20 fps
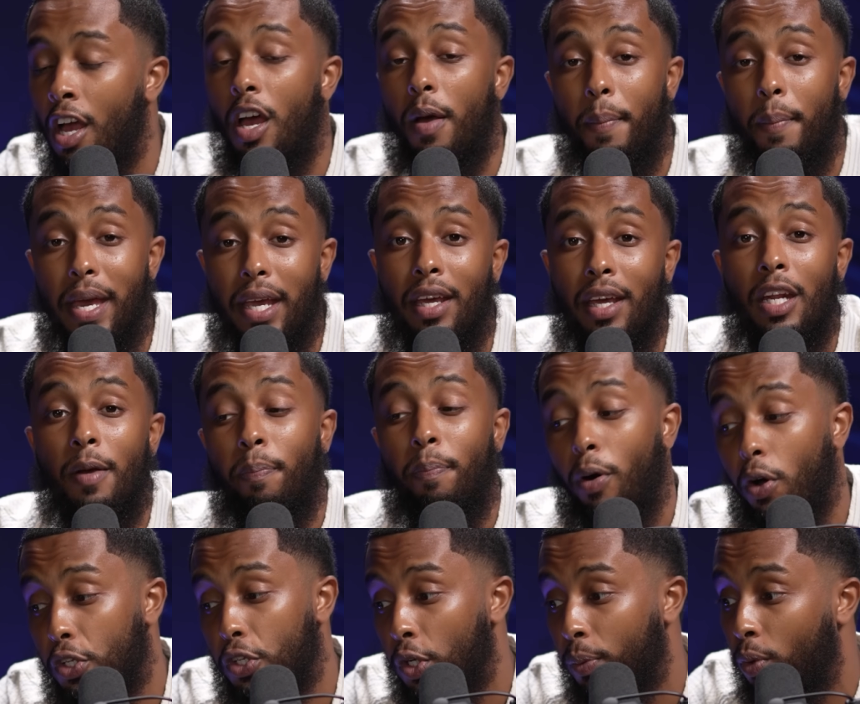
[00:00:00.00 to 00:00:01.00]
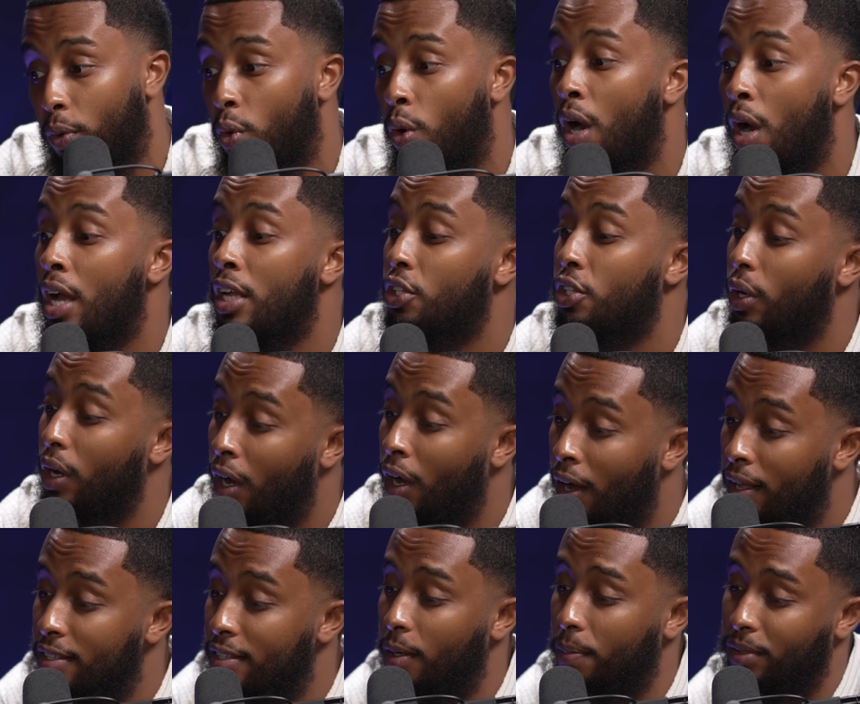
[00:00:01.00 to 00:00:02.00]
making it possible to
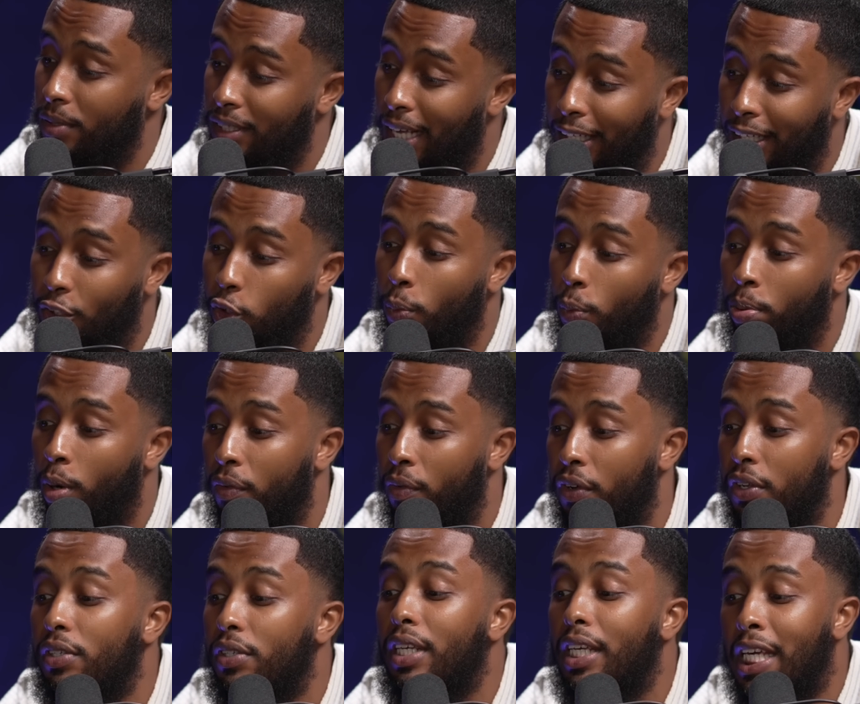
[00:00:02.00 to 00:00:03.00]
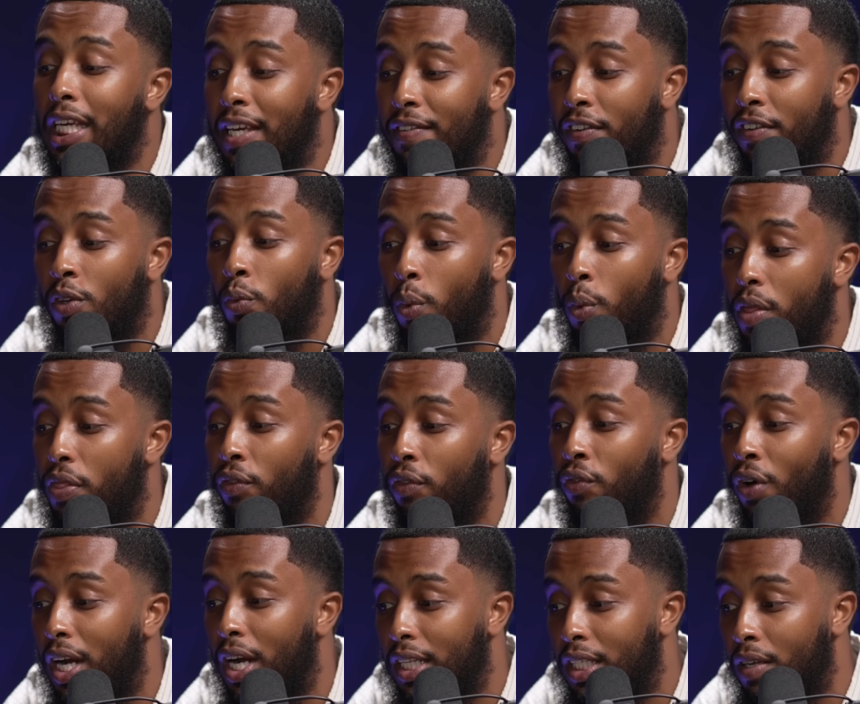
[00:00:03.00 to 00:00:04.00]
earn substantial profits even with
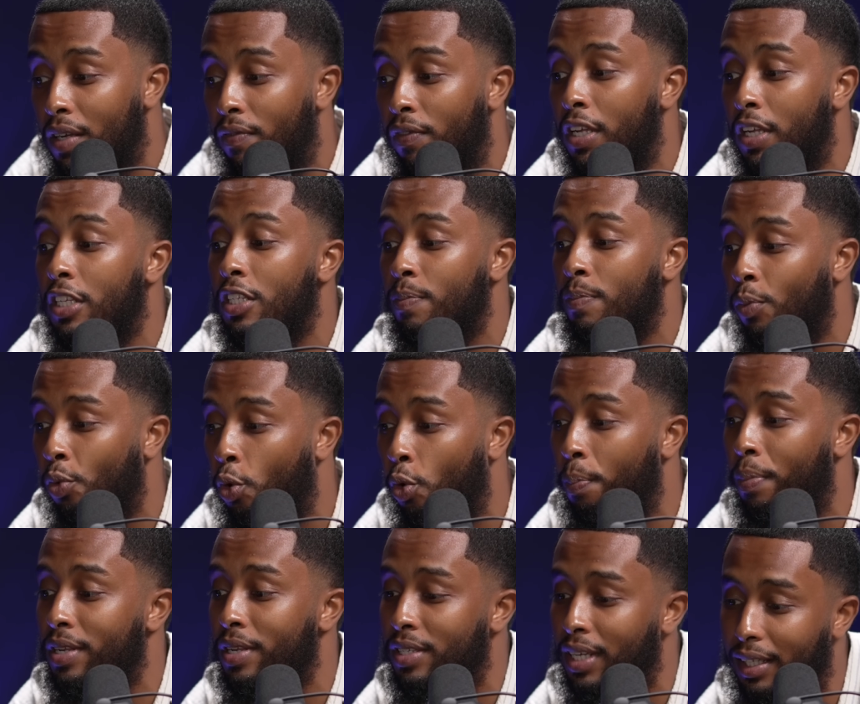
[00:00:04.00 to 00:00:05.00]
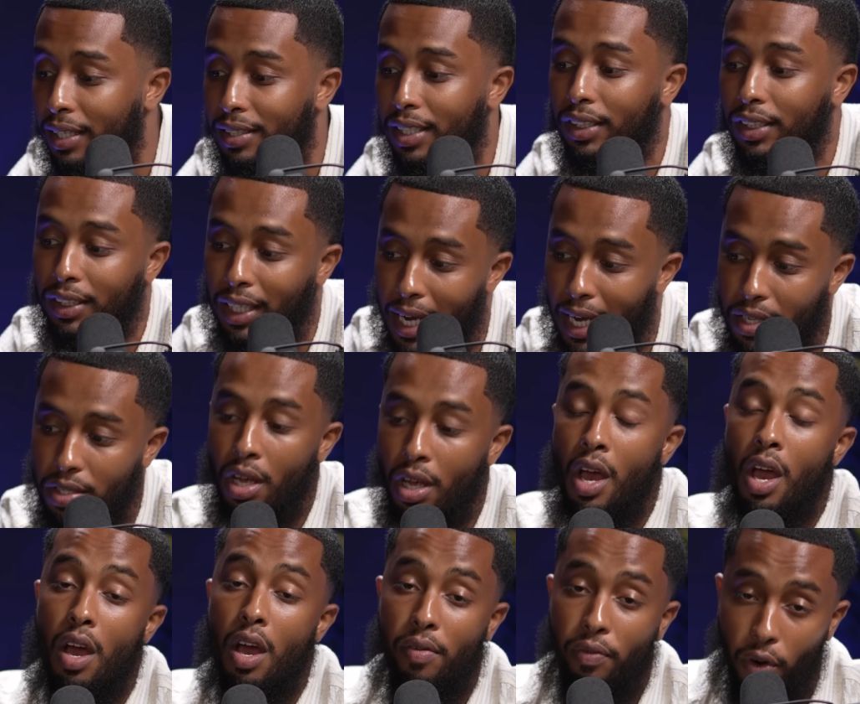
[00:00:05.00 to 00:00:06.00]
relatively small percentage gains.
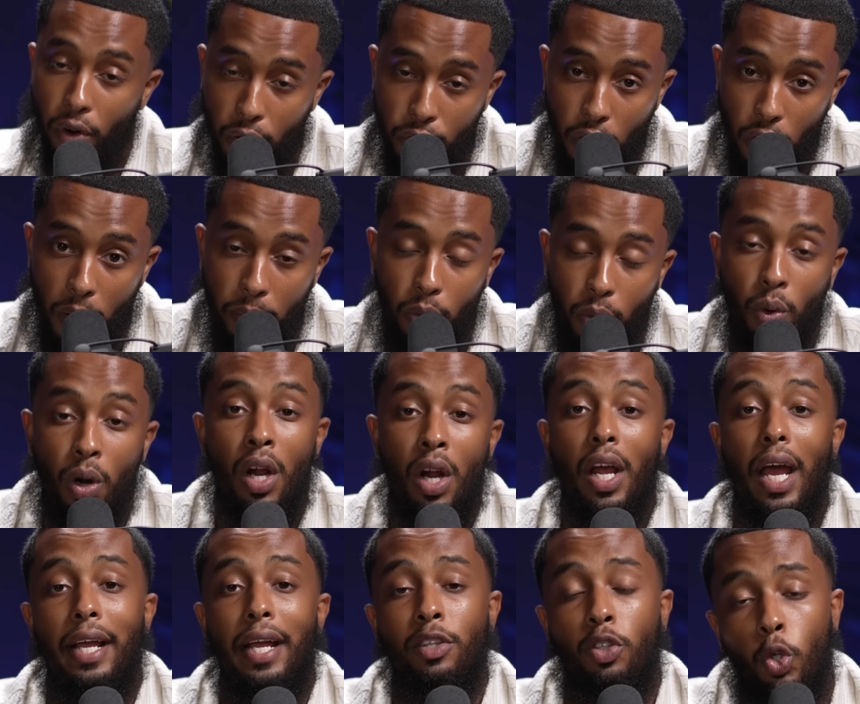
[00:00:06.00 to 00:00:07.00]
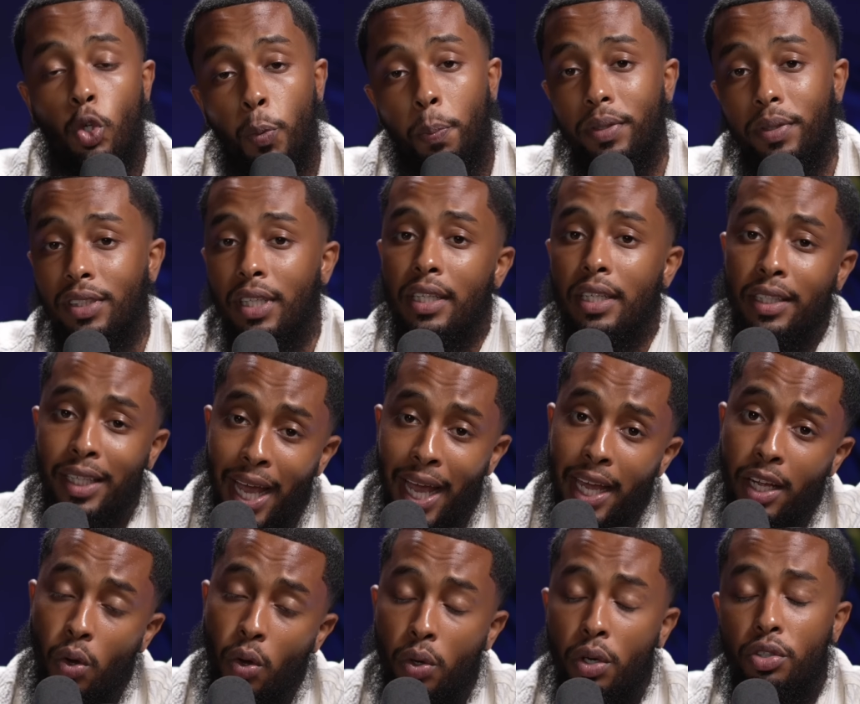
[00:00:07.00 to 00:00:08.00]
For example, a 2%
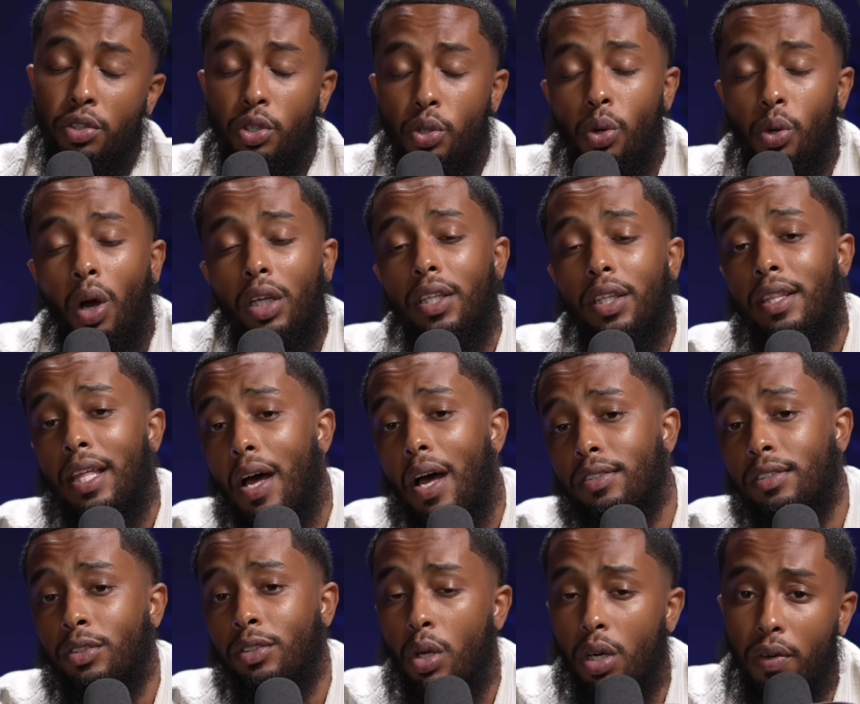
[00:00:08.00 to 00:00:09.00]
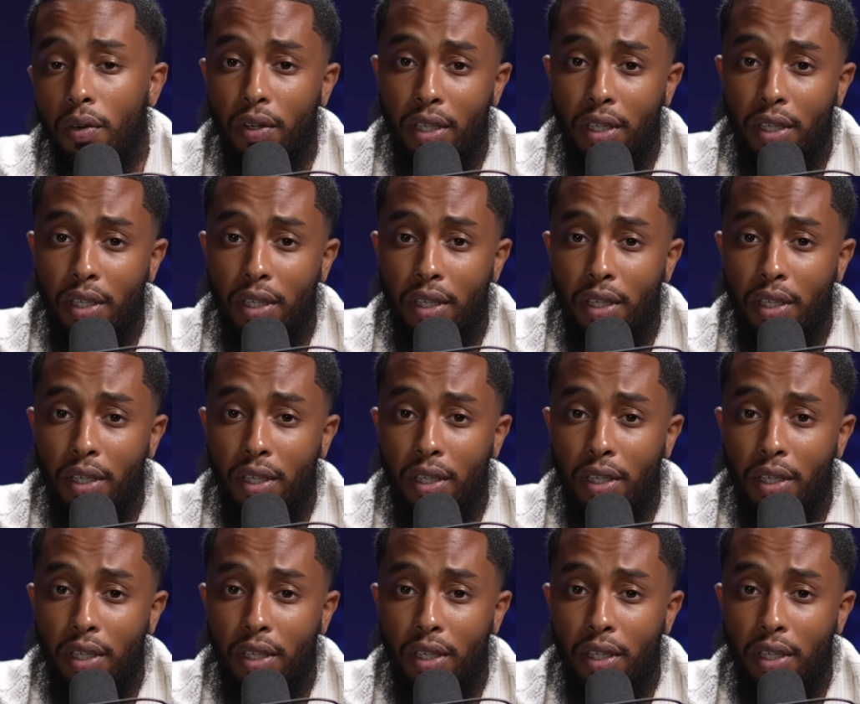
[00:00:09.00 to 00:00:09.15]
gain on the $200,000